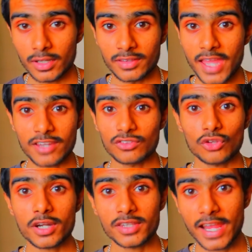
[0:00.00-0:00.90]
That is
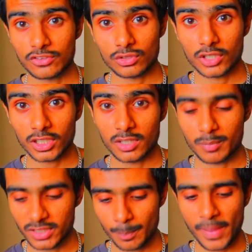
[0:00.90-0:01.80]
not the actual color,
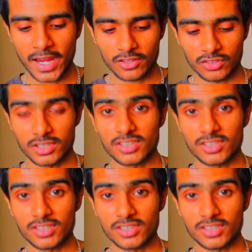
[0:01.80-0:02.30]
but the packaging.